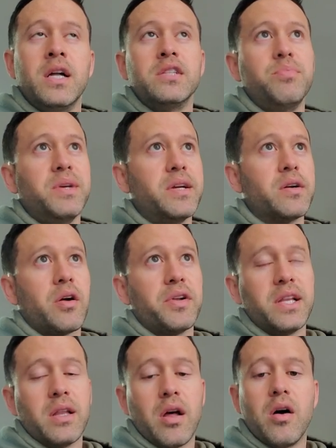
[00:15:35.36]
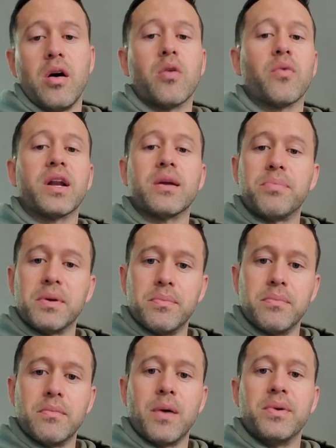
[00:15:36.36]
to be here all day long, write up a,
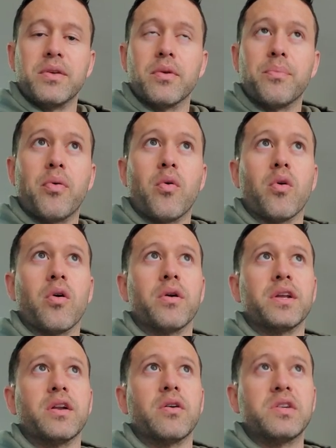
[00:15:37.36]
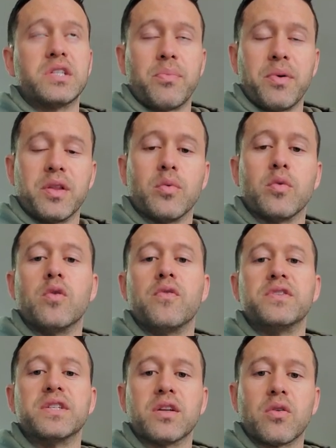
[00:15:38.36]
a big report, you know, he's up on the roof,
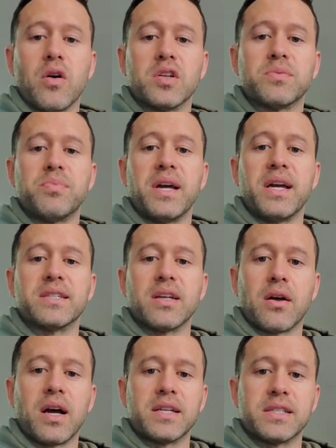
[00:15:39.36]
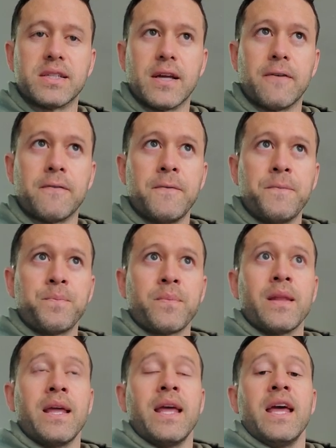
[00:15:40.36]
he's in the crawl space, all kind of stuff
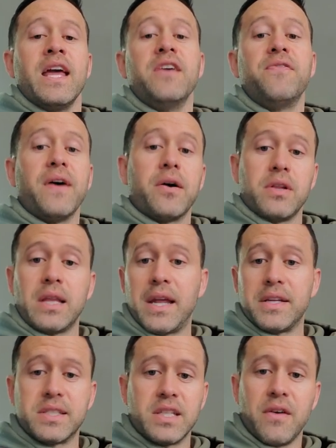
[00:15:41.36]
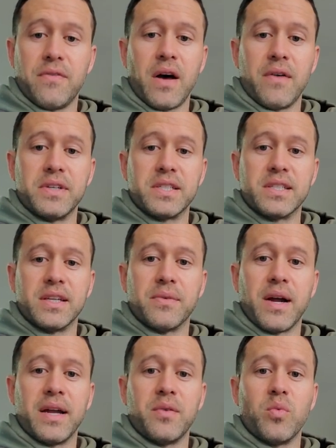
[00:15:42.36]
he found a lot of stuff, obviously,
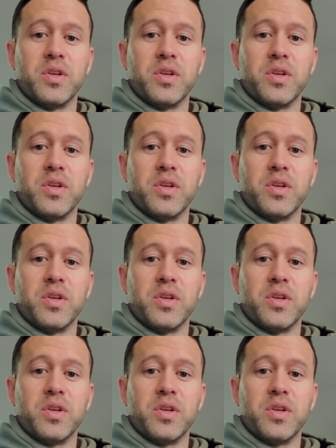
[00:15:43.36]
right?